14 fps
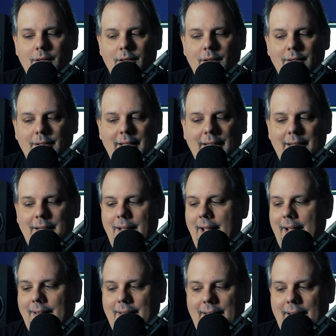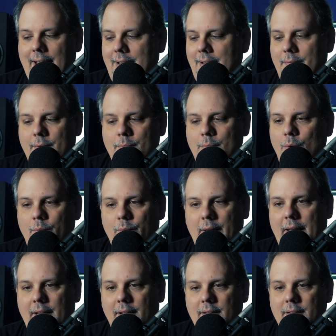again, at the end of the
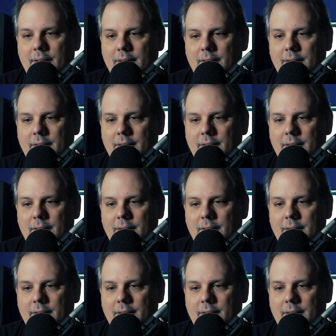movie,